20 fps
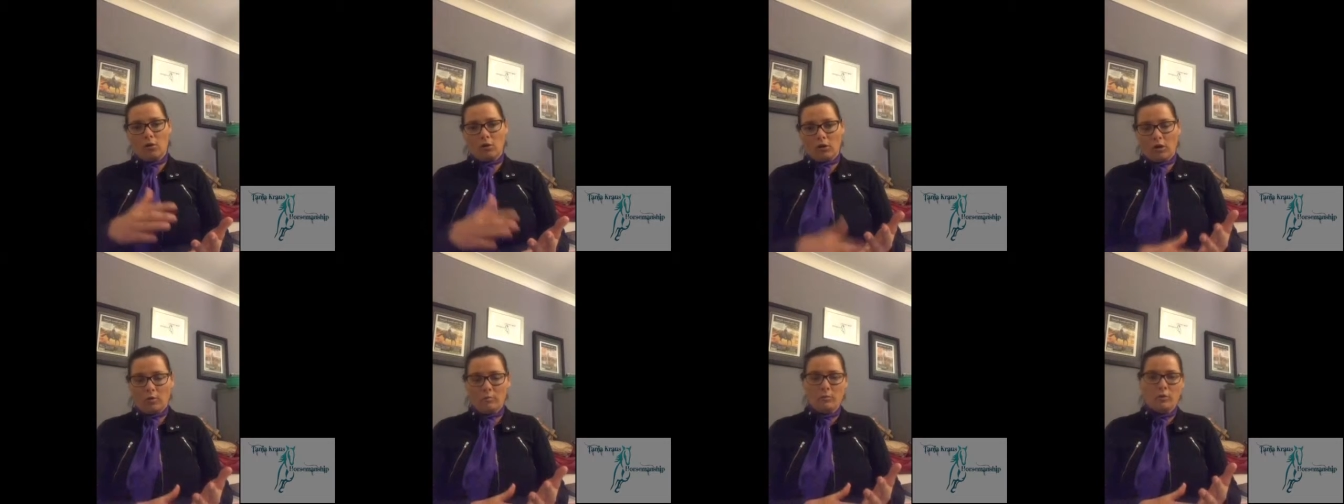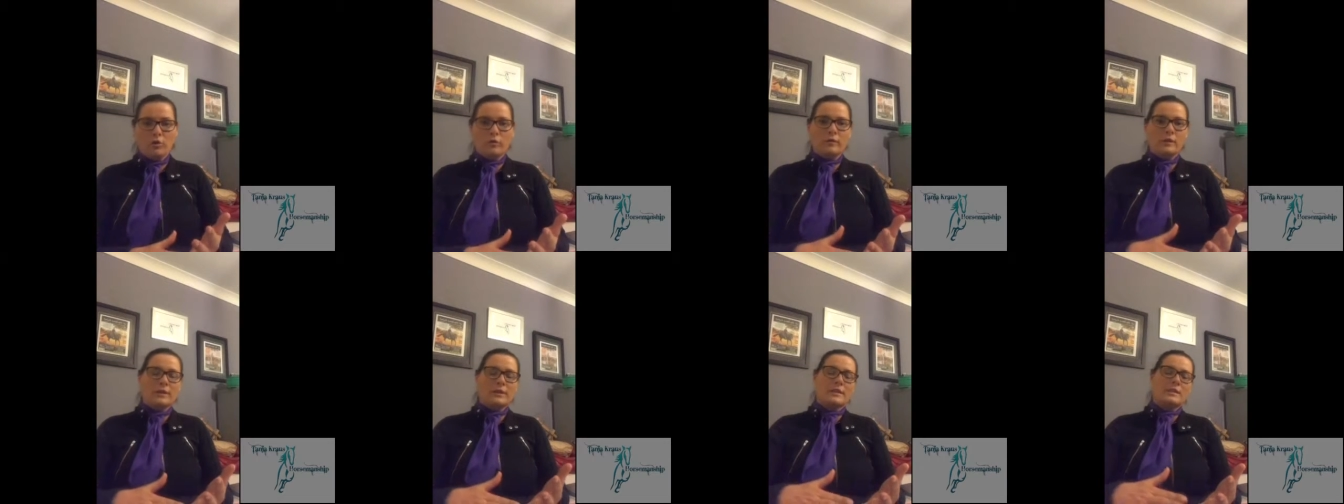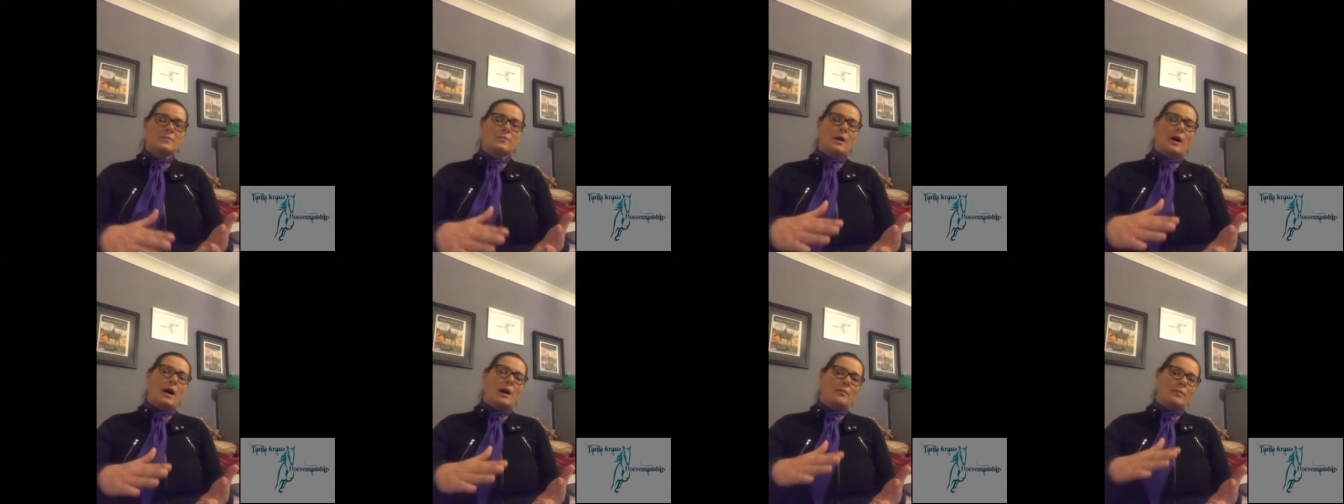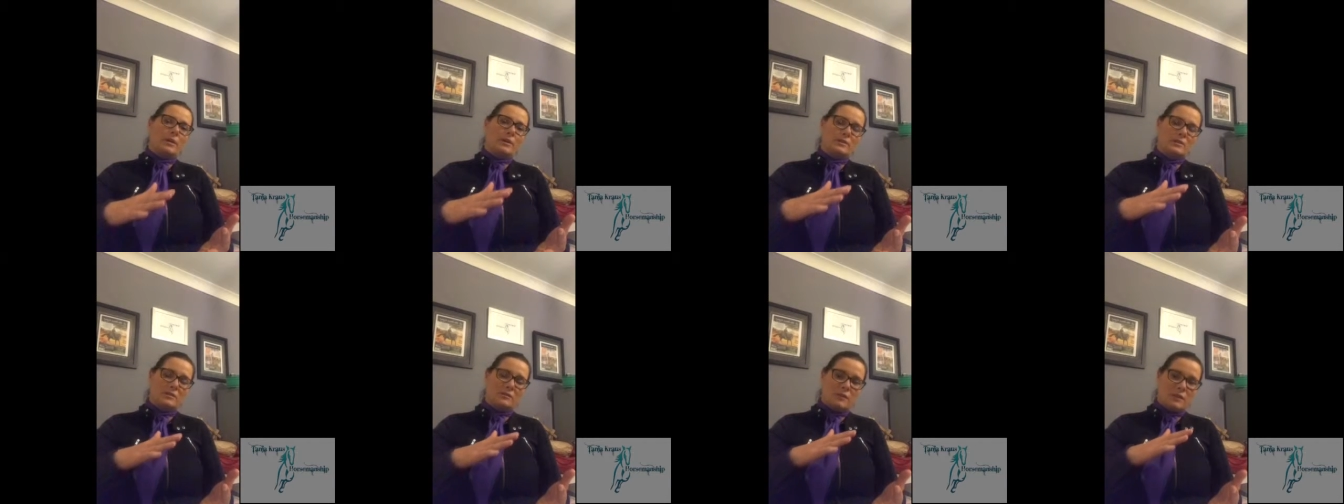or I'm moving this part
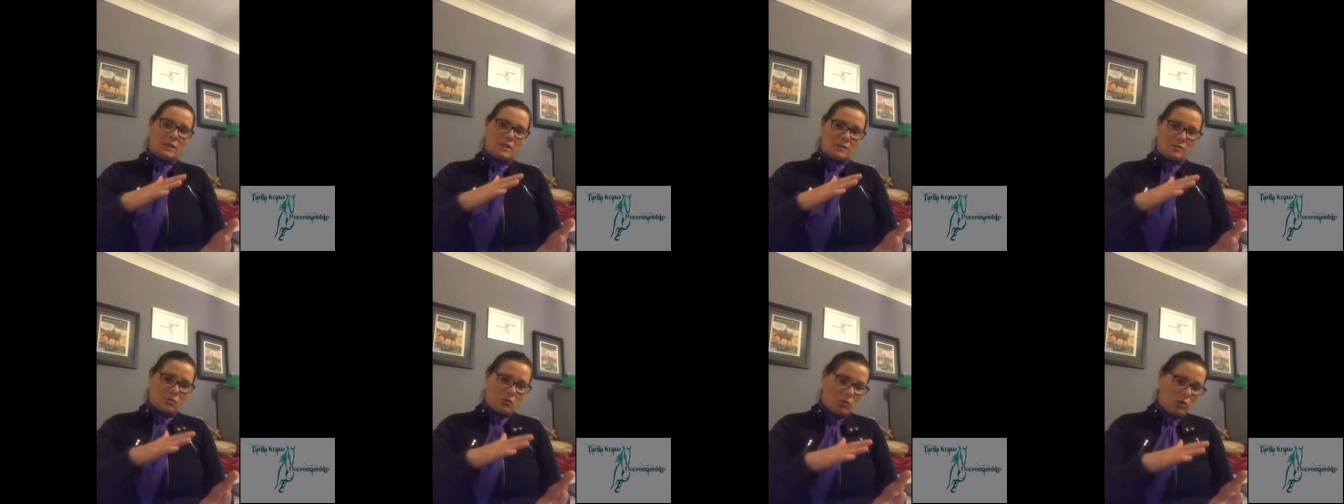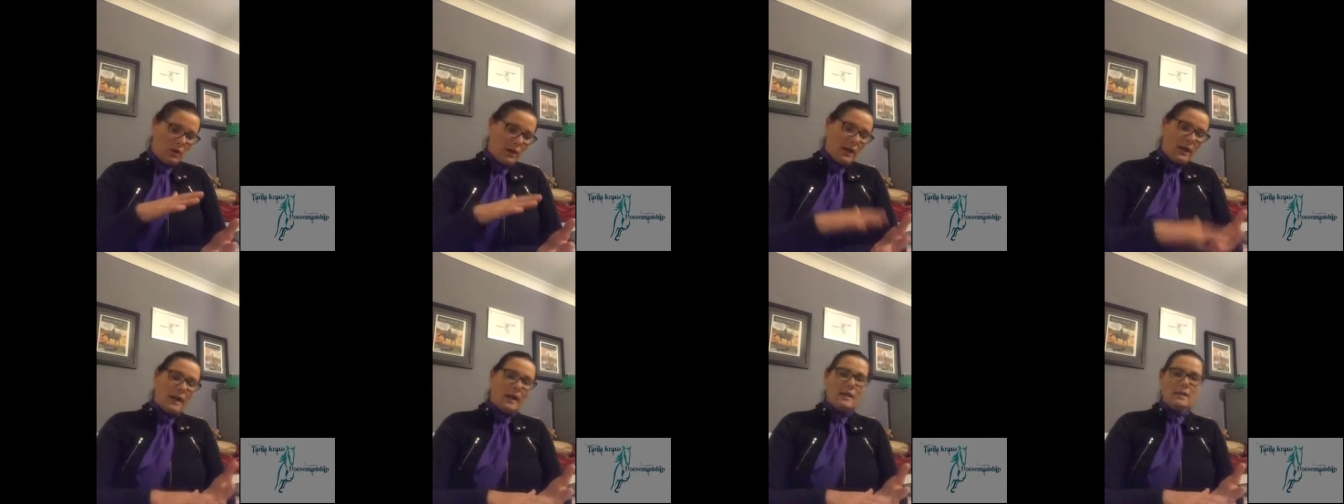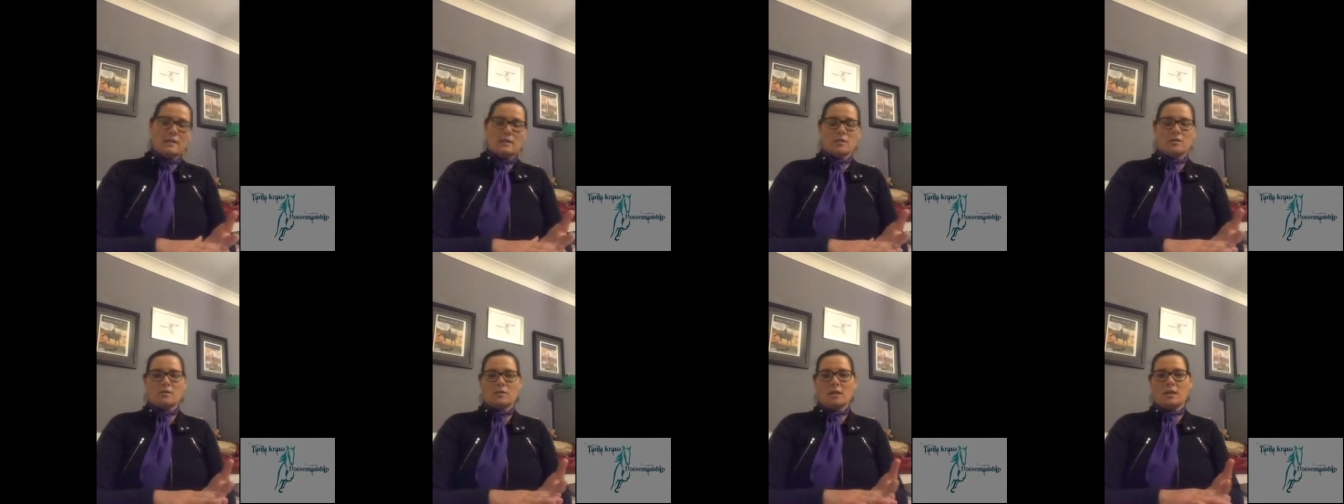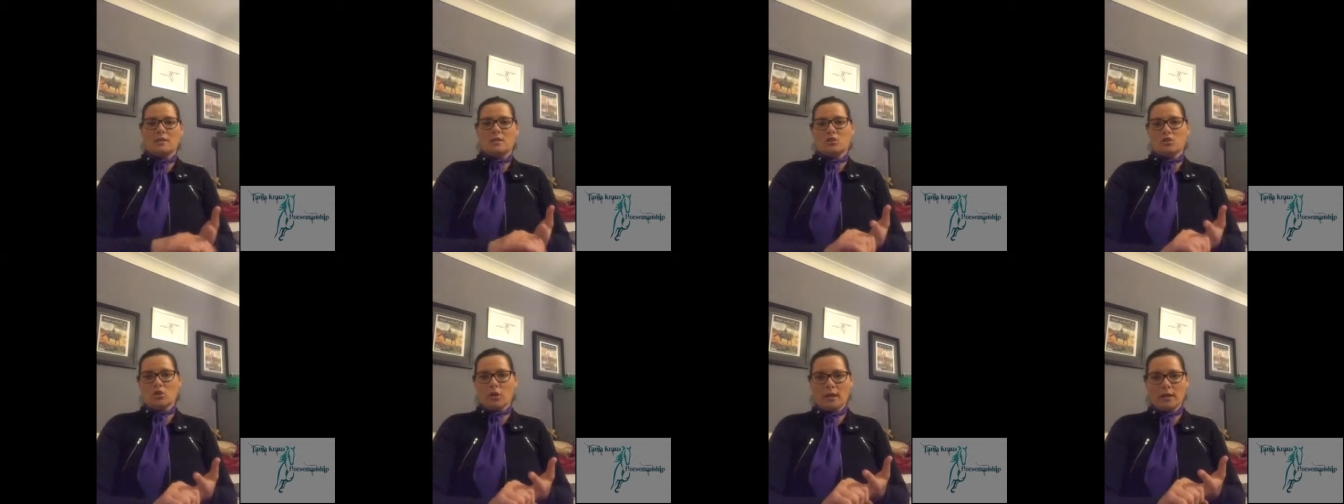because of this, or it's
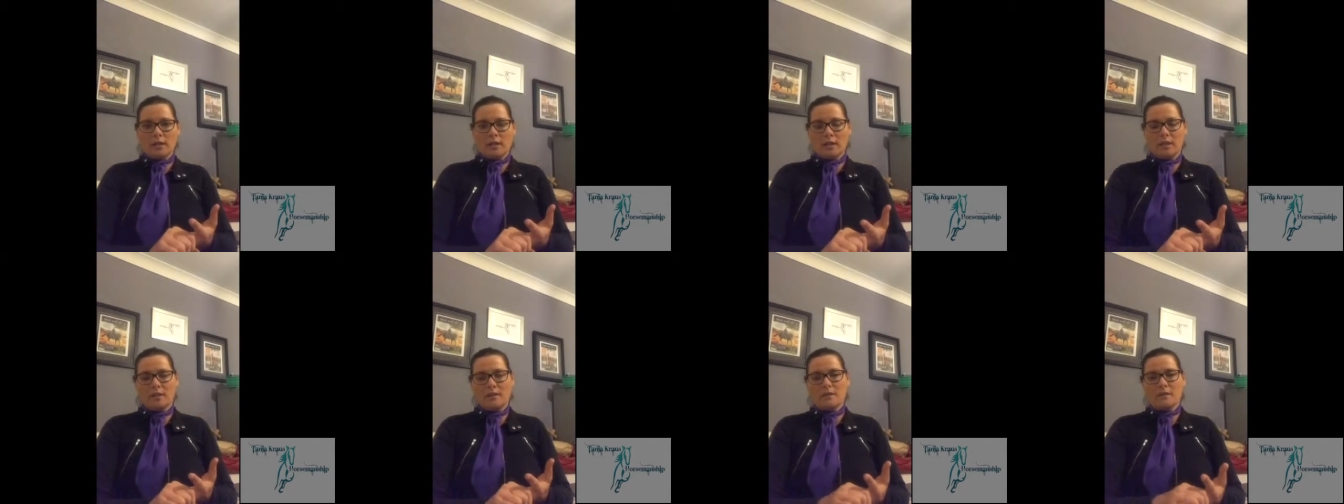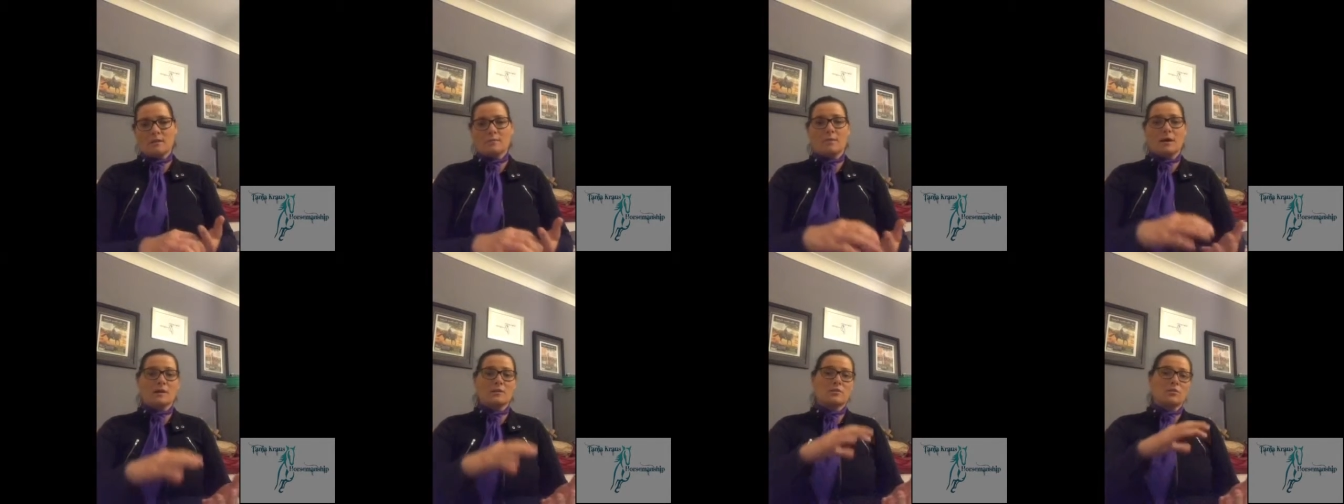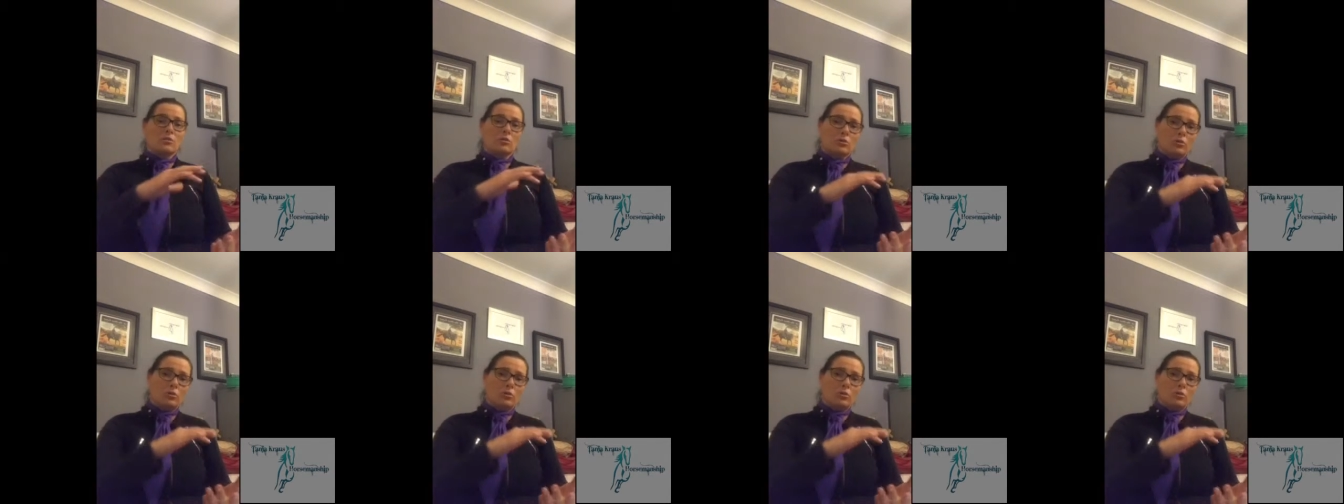strengthening this muscle,